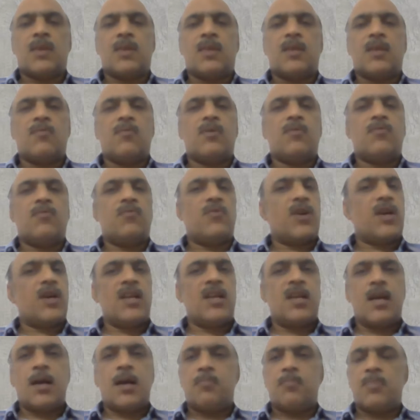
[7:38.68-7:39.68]
they were
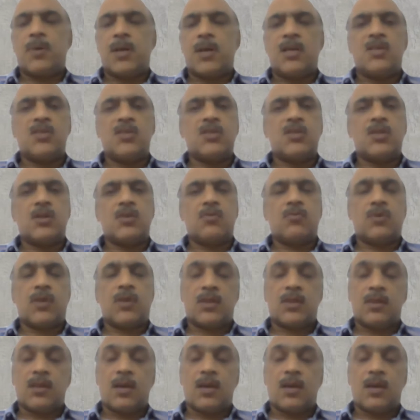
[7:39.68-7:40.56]
very apprehensive,